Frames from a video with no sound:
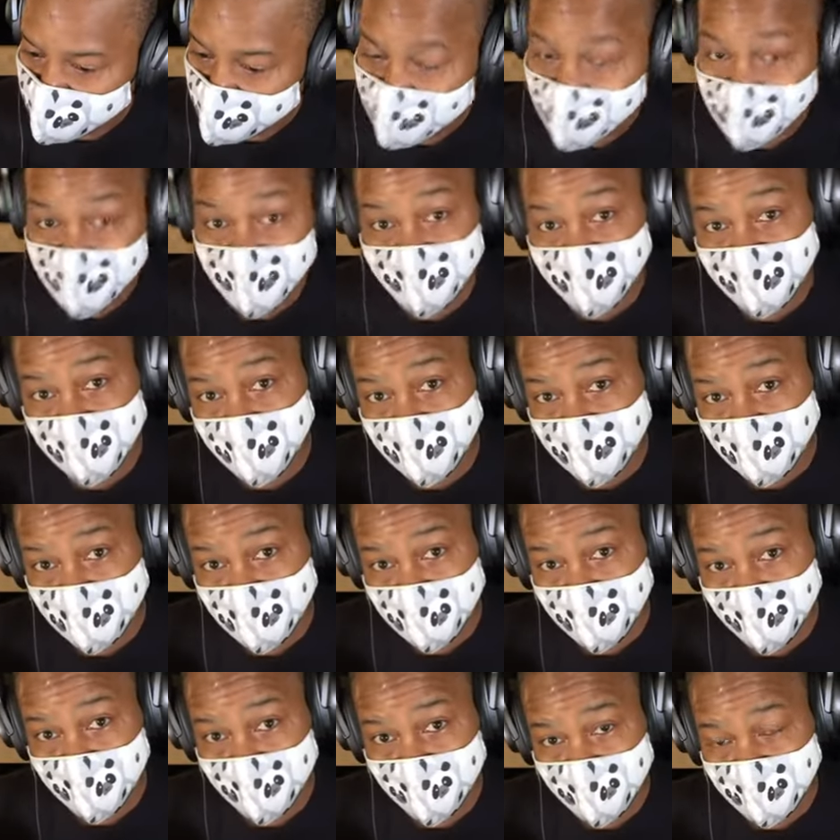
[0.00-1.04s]
that lives in New
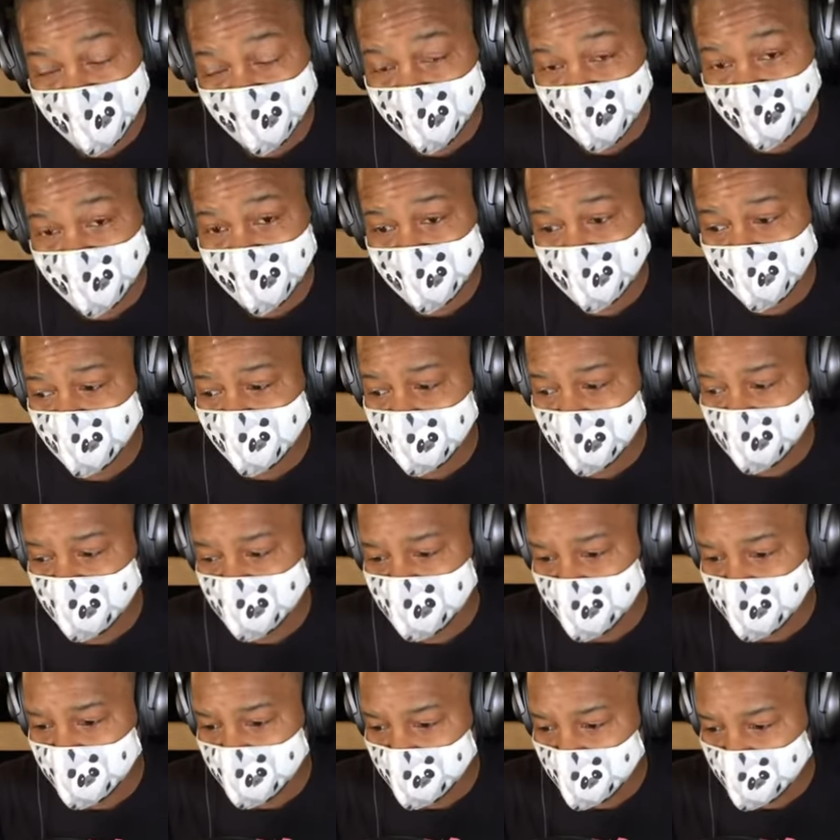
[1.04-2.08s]
York was telling
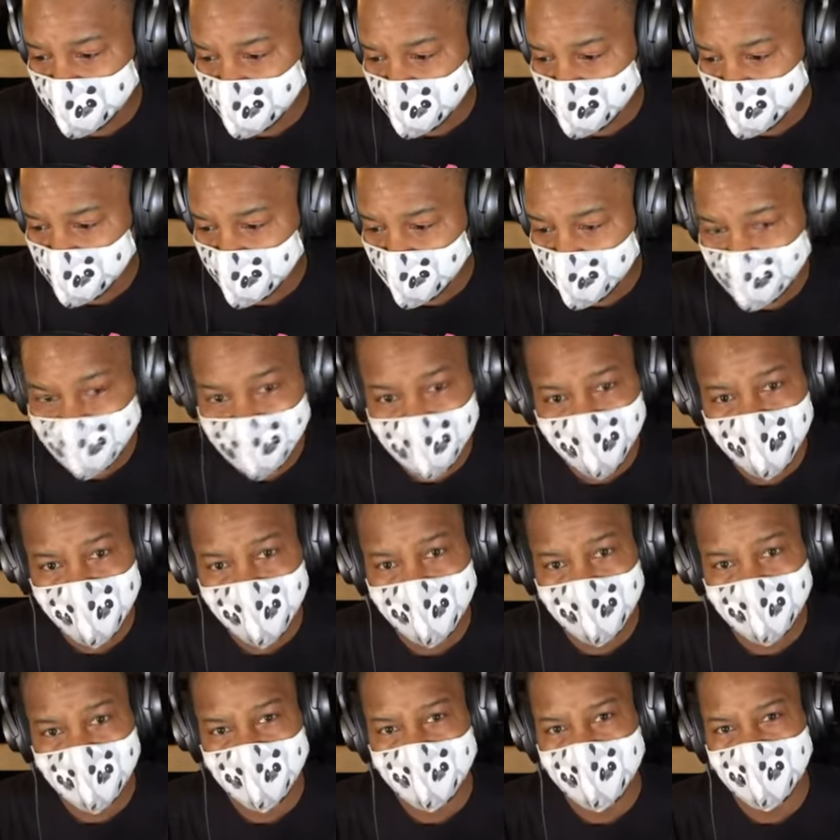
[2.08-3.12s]
me that, like, I couldn't
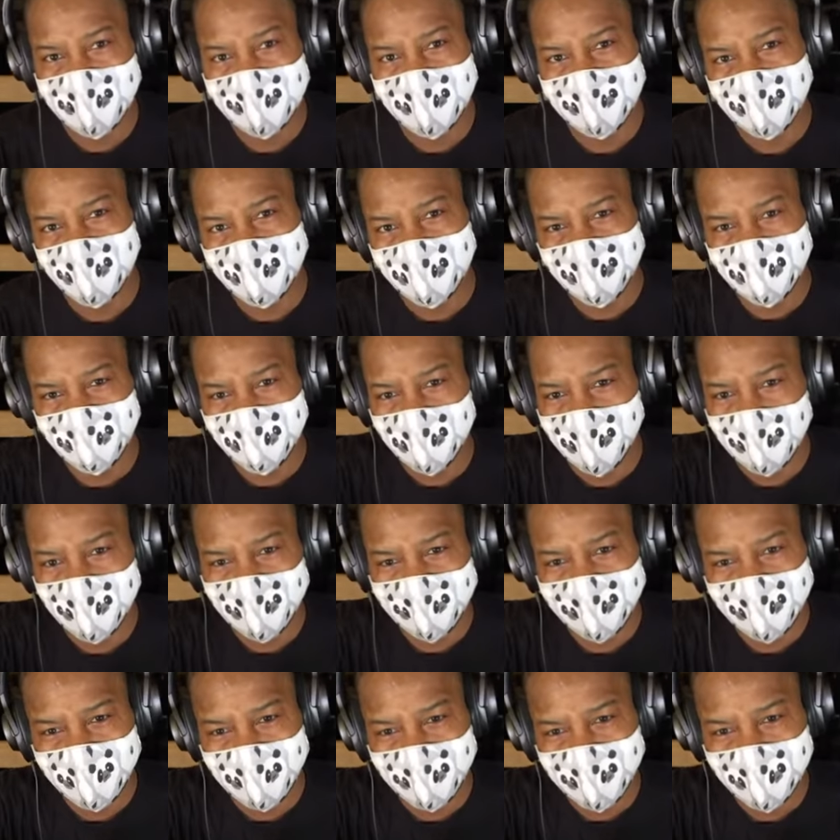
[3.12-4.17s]
believe
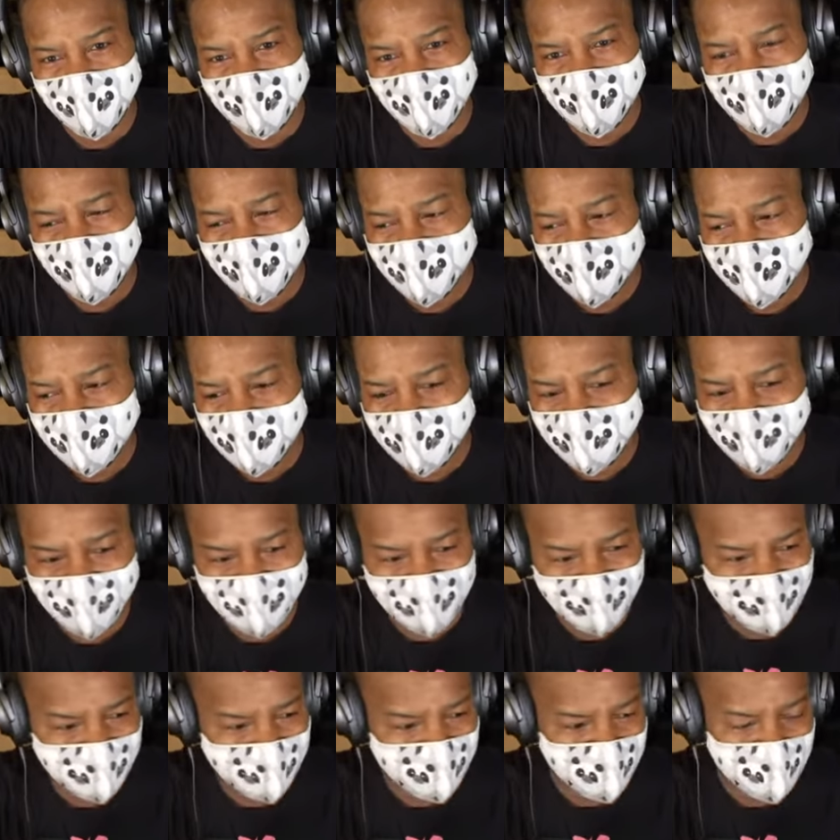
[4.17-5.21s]
what these
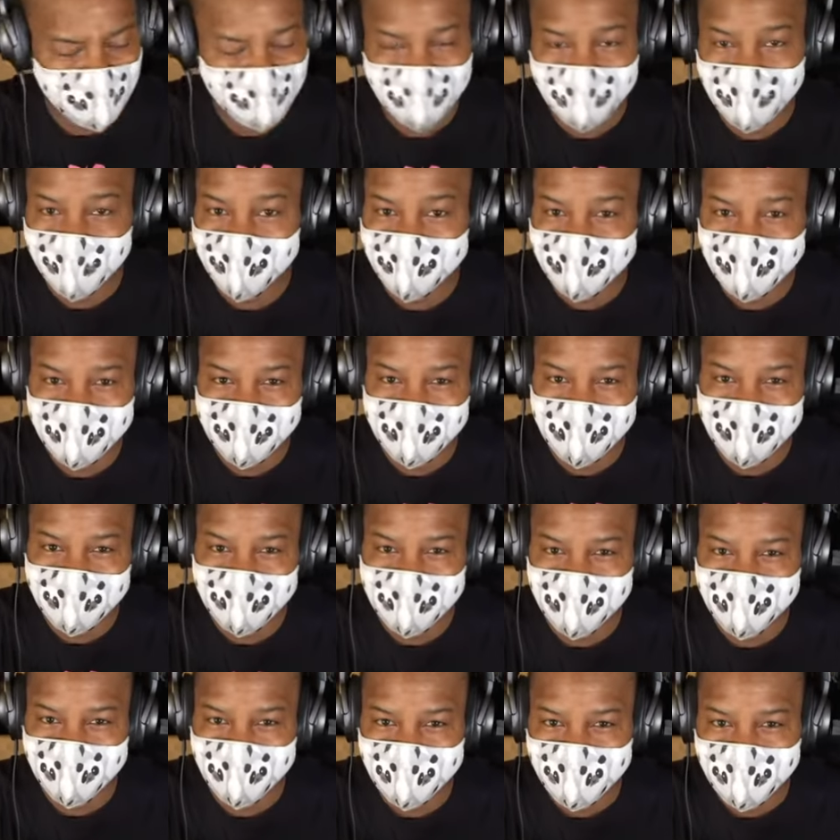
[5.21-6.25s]
Democrats and
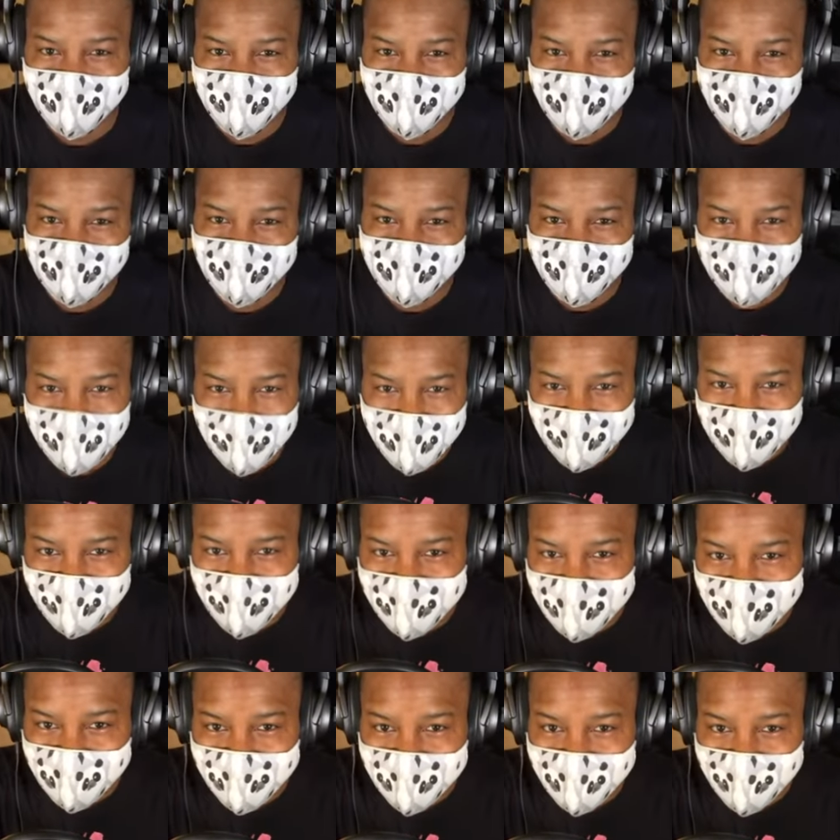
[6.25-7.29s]
these
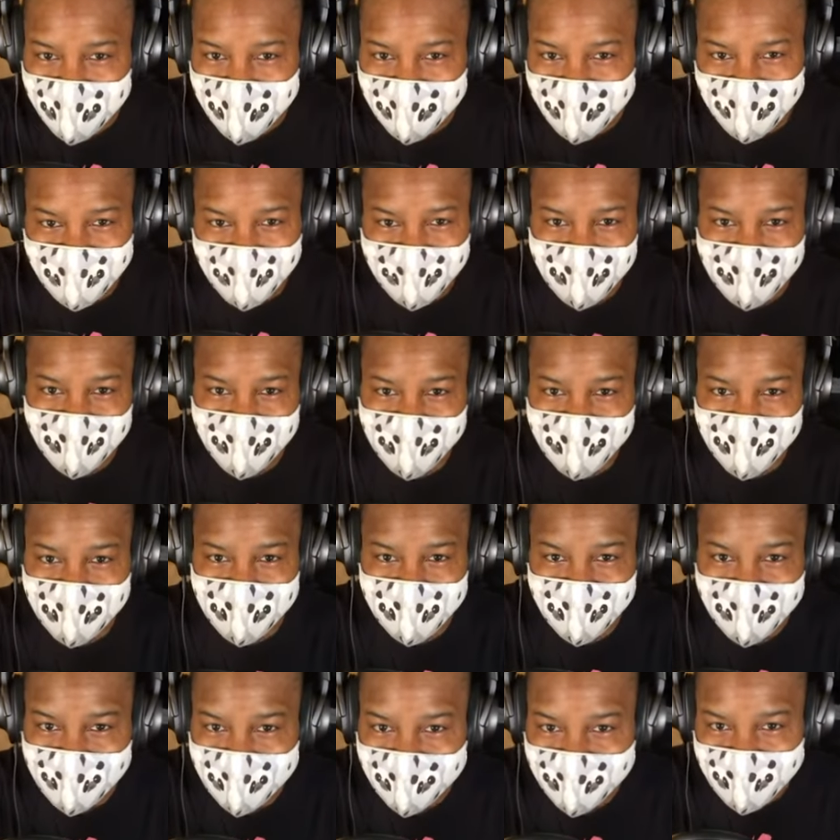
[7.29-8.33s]
politicians and these
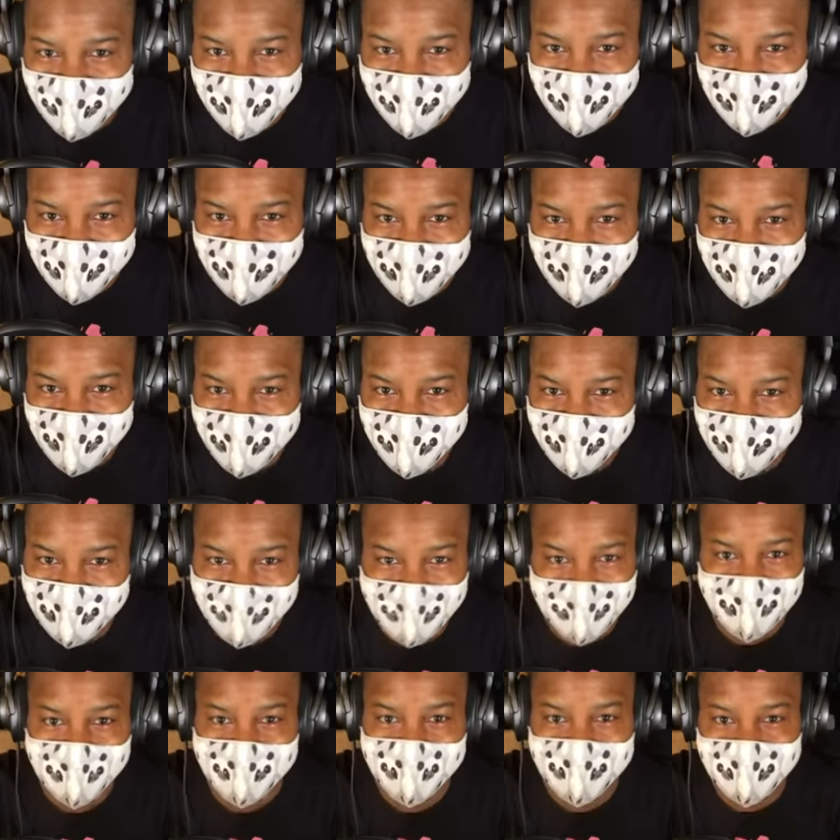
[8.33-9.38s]

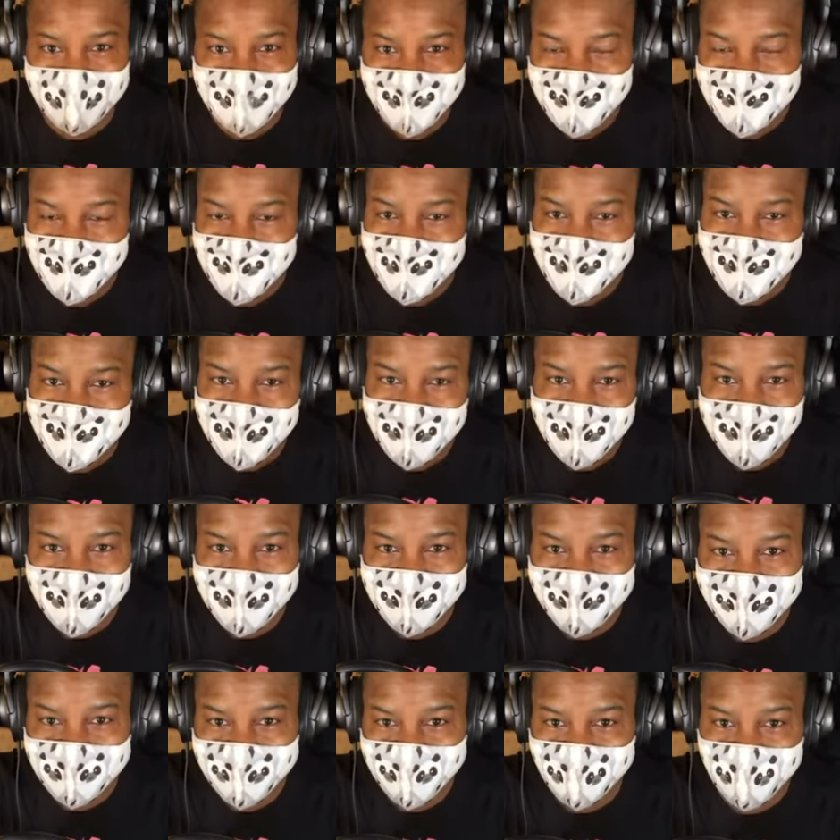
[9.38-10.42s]
senators
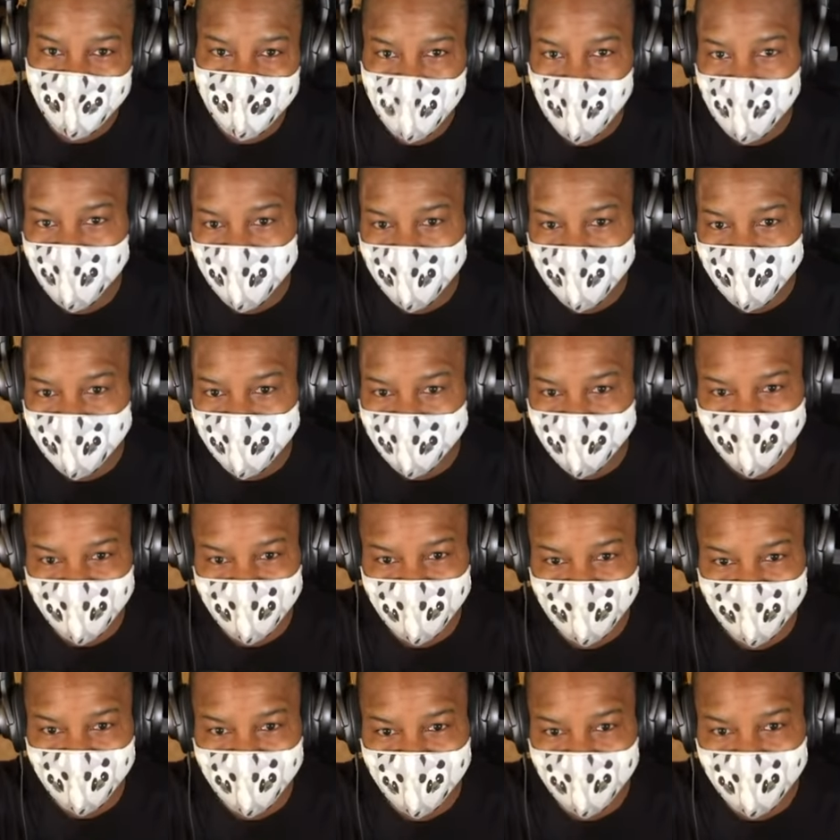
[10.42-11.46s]
and these Republicans are
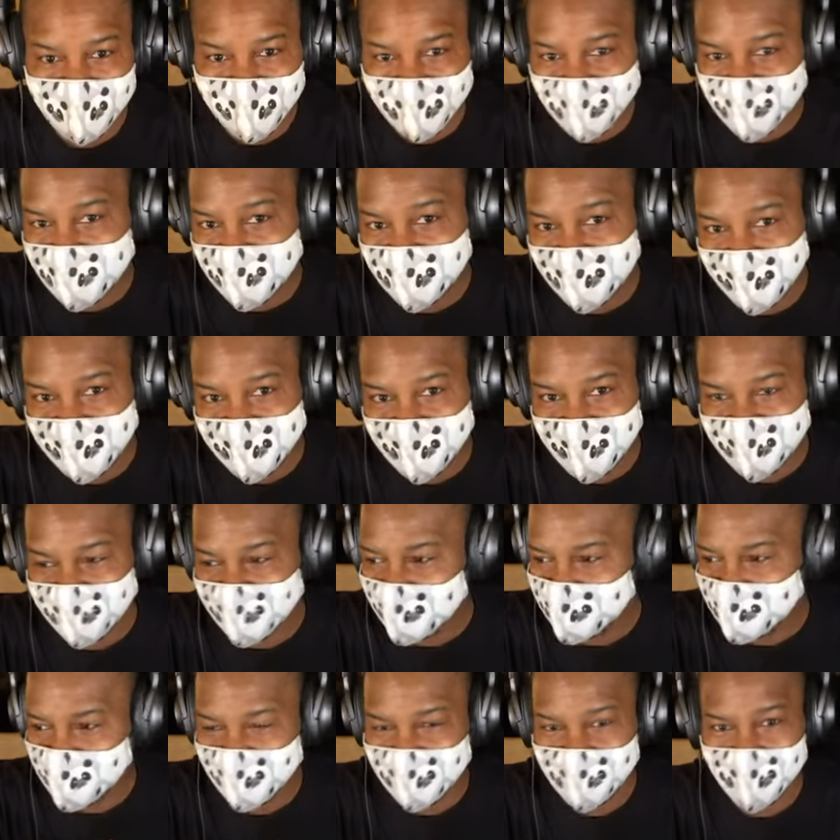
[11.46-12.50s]
doing right now.
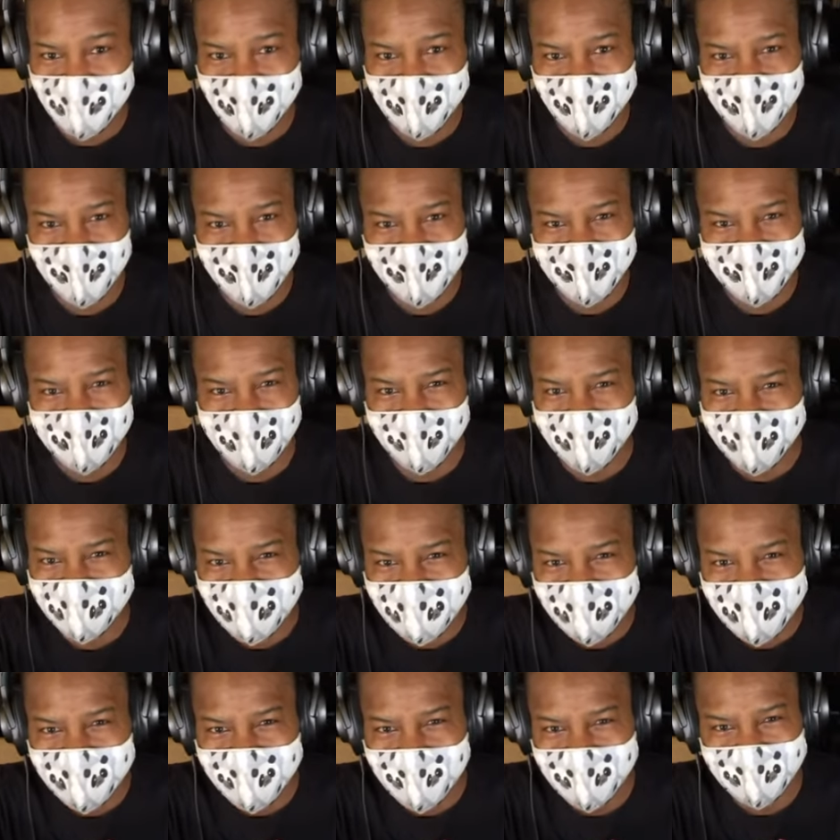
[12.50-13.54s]
They want to go on
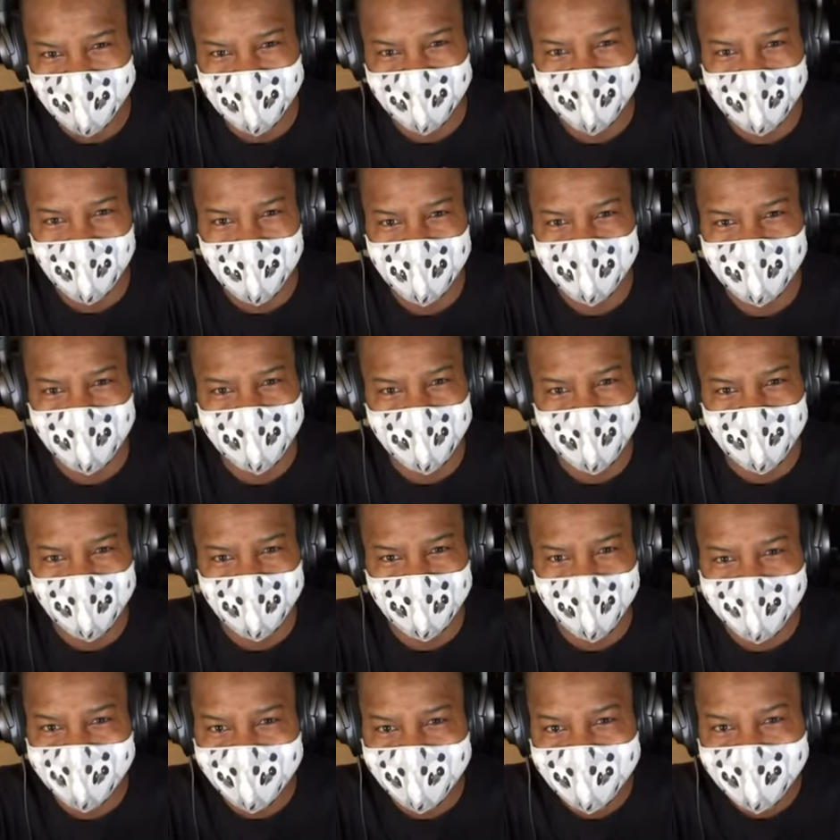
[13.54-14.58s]
vacation at the time of the
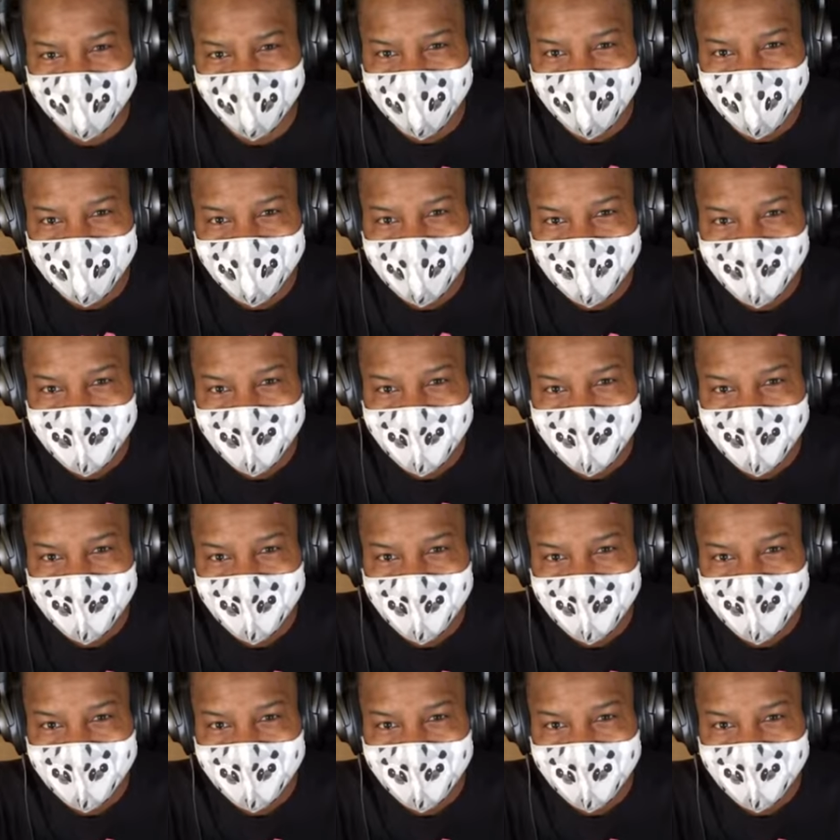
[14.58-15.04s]
crisis.